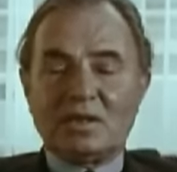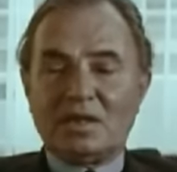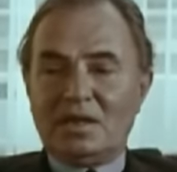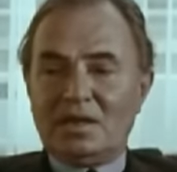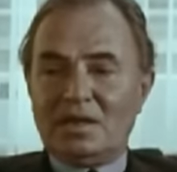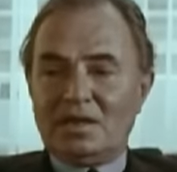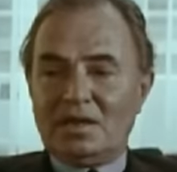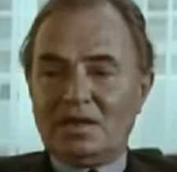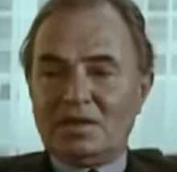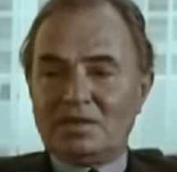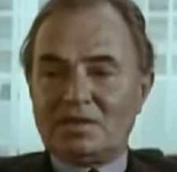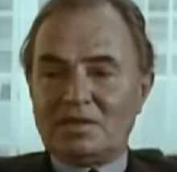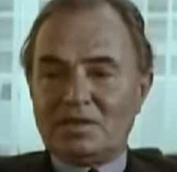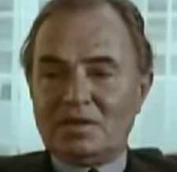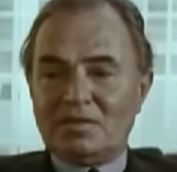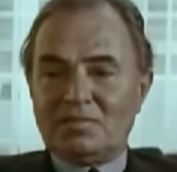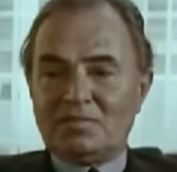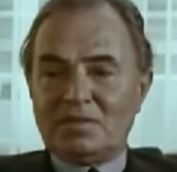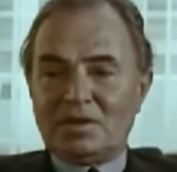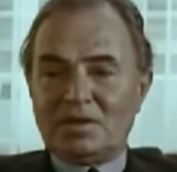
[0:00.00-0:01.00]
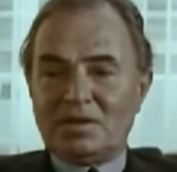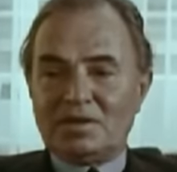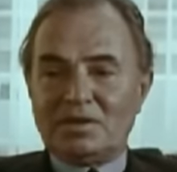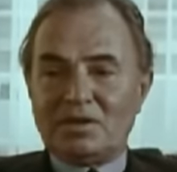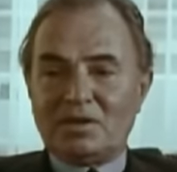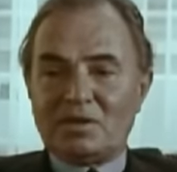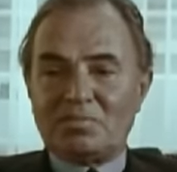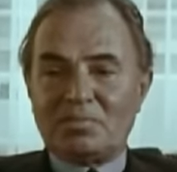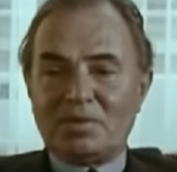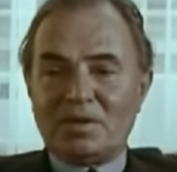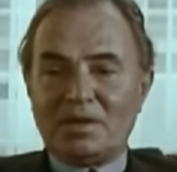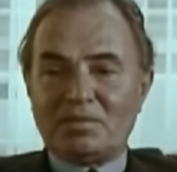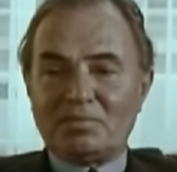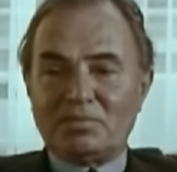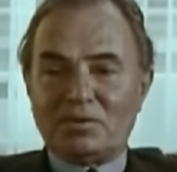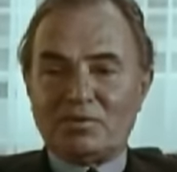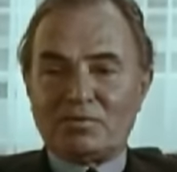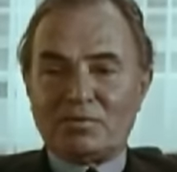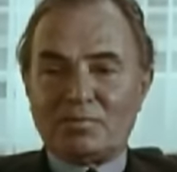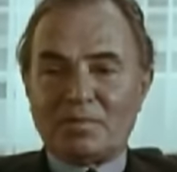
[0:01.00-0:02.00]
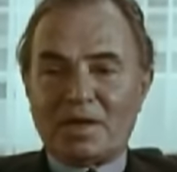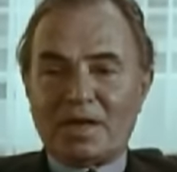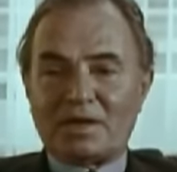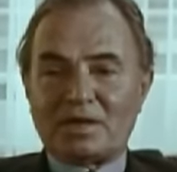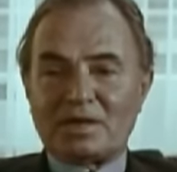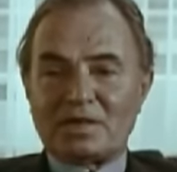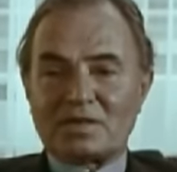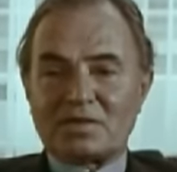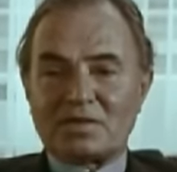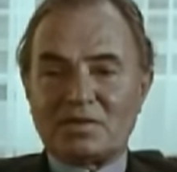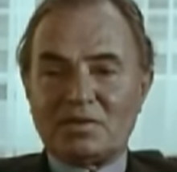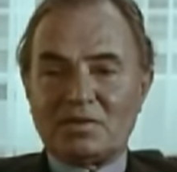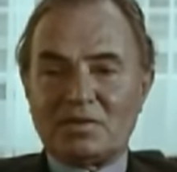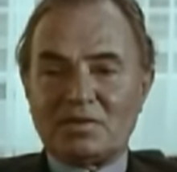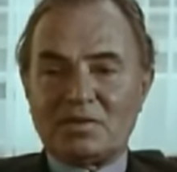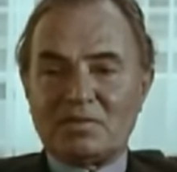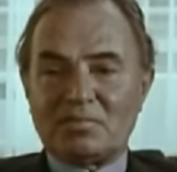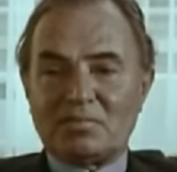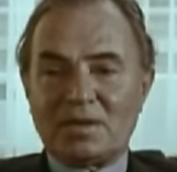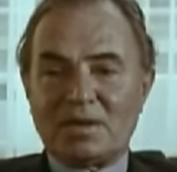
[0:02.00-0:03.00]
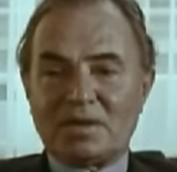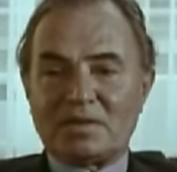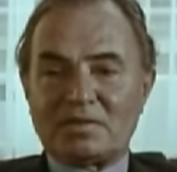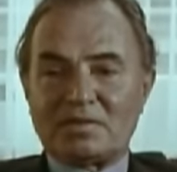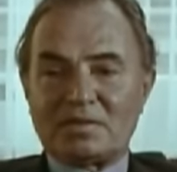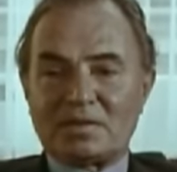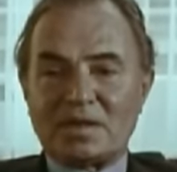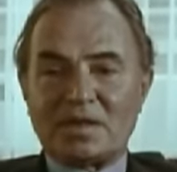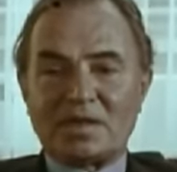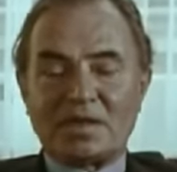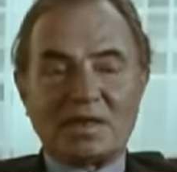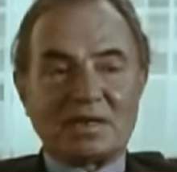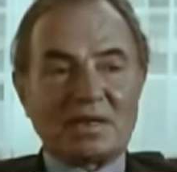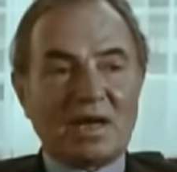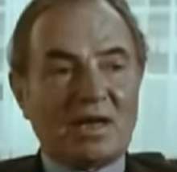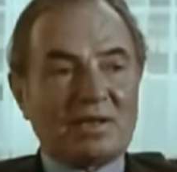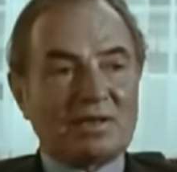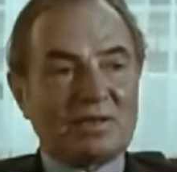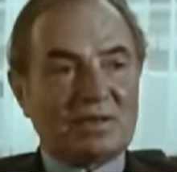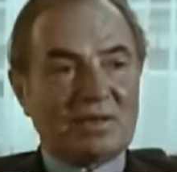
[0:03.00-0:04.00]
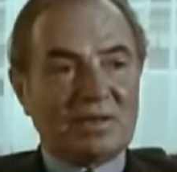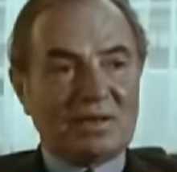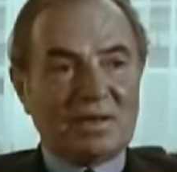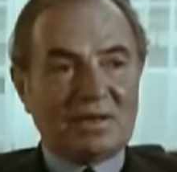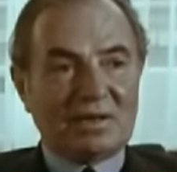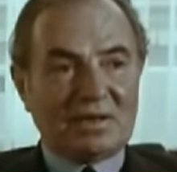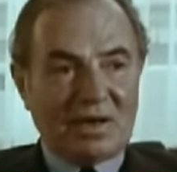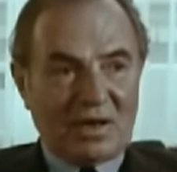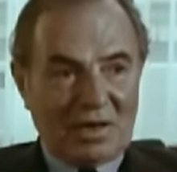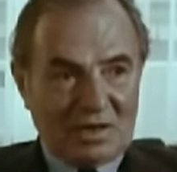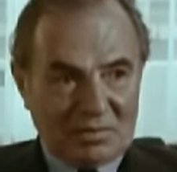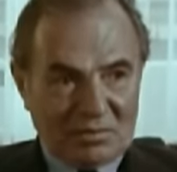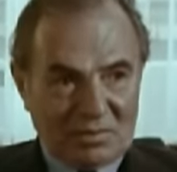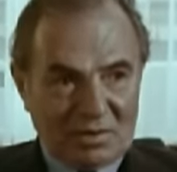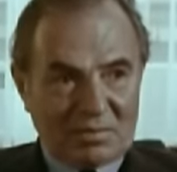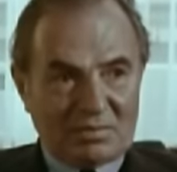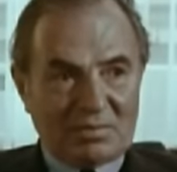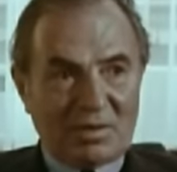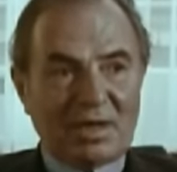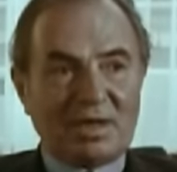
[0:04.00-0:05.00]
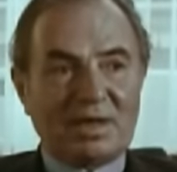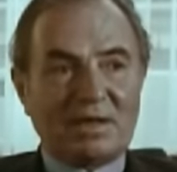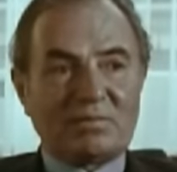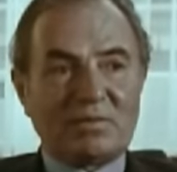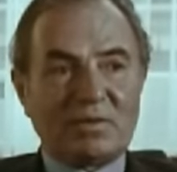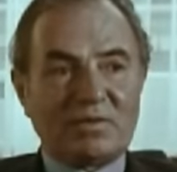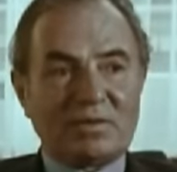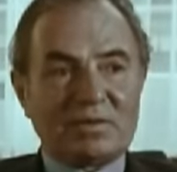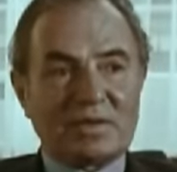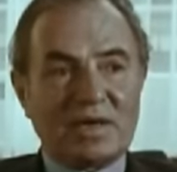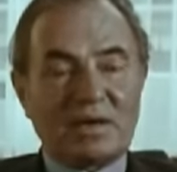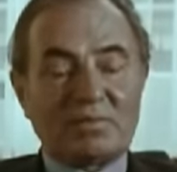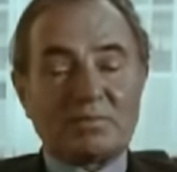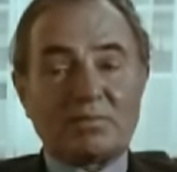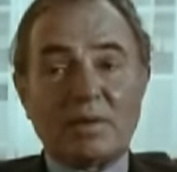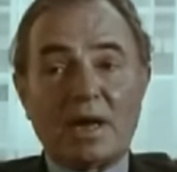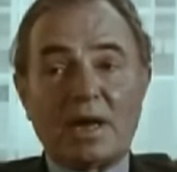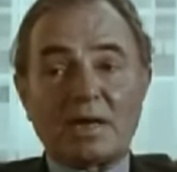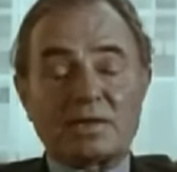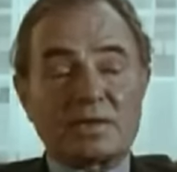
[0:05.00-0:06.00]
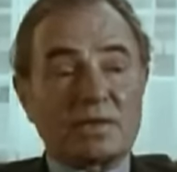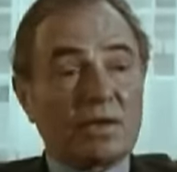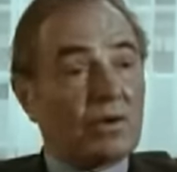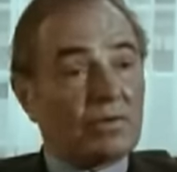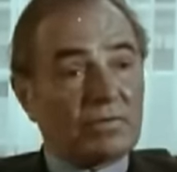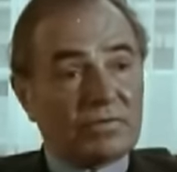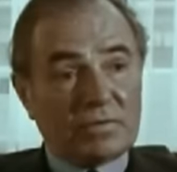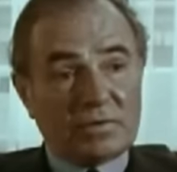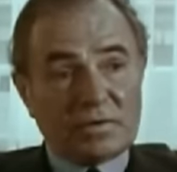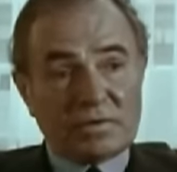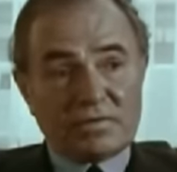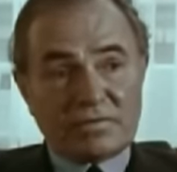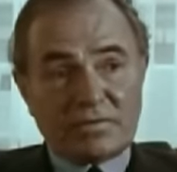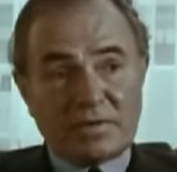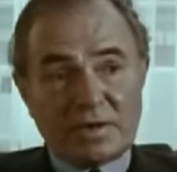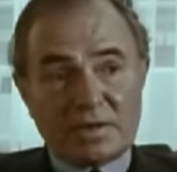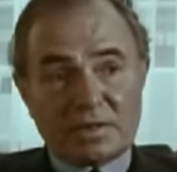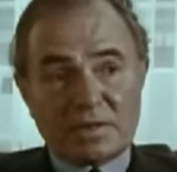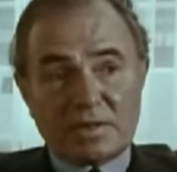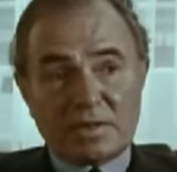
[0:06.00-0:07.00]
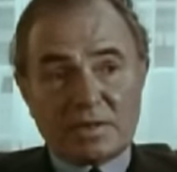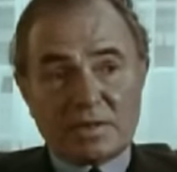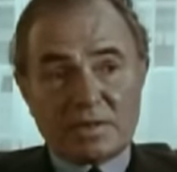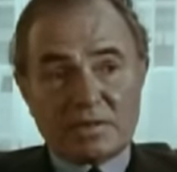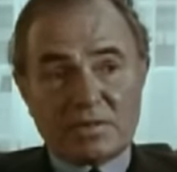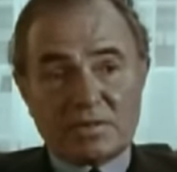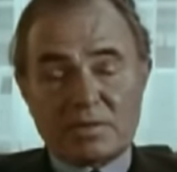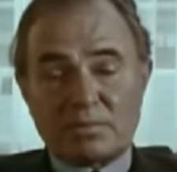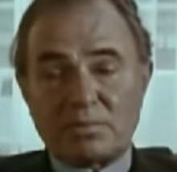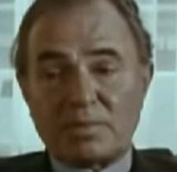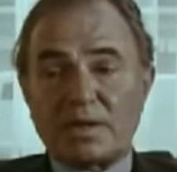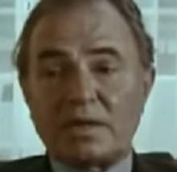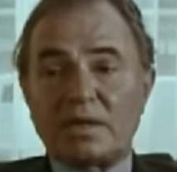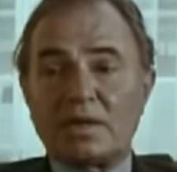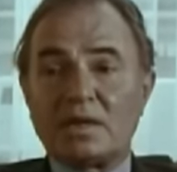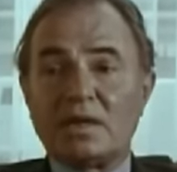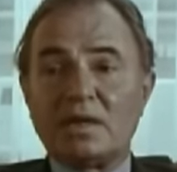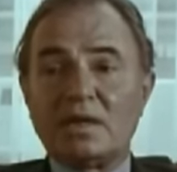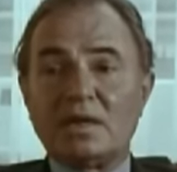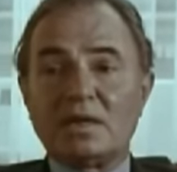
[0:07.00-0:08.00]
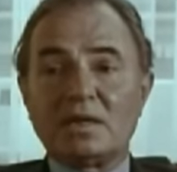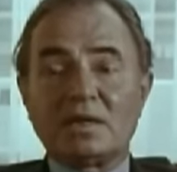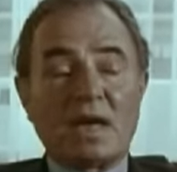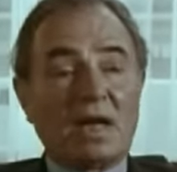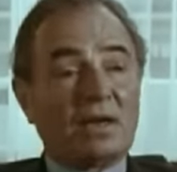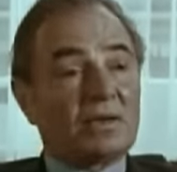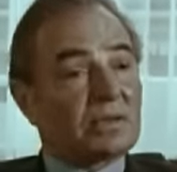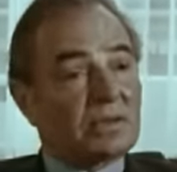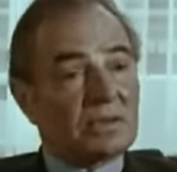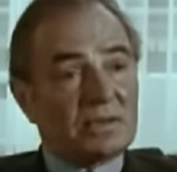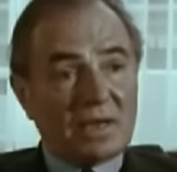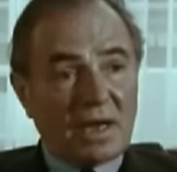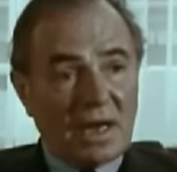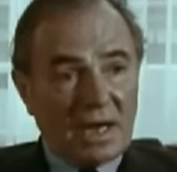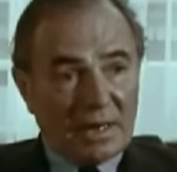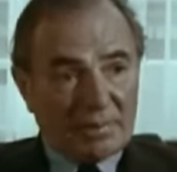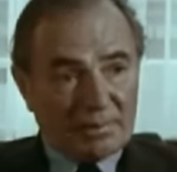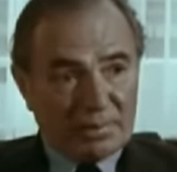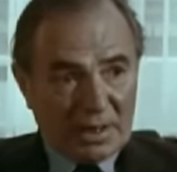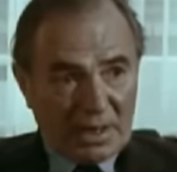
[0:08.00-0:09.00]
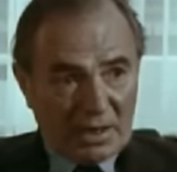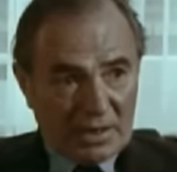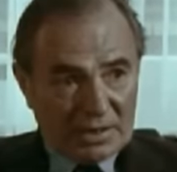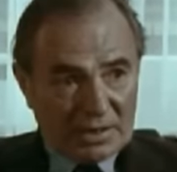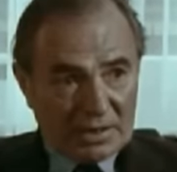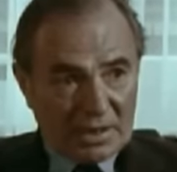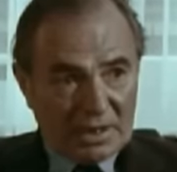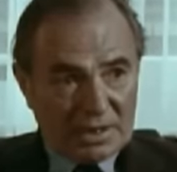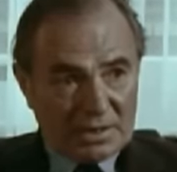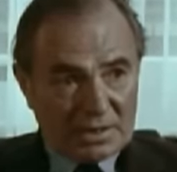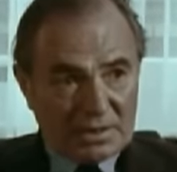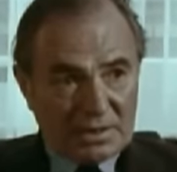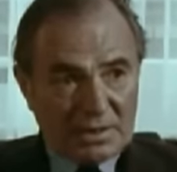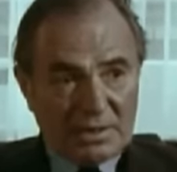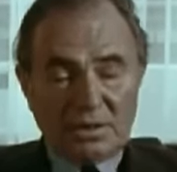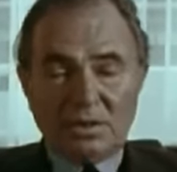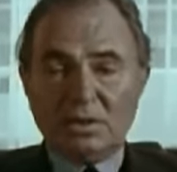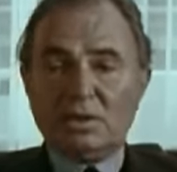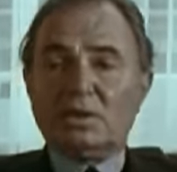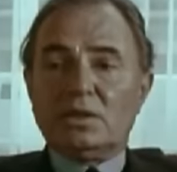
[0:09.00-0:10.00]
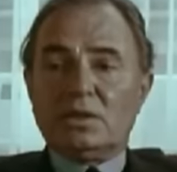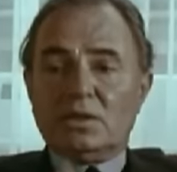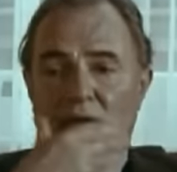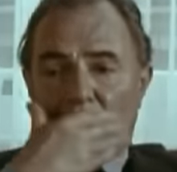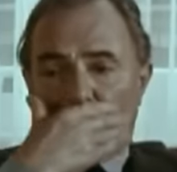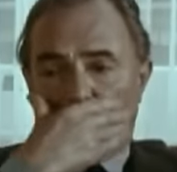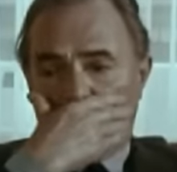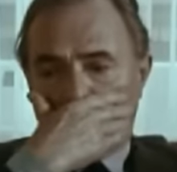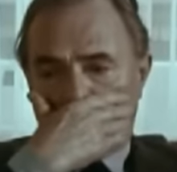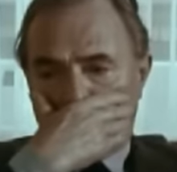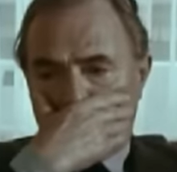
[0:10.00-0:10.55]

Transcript: um, uh, European movie makers who, had been sitting it out in, in Hollywood making movies like Max Ophuls, for instance, who is a big cult name nowadays. At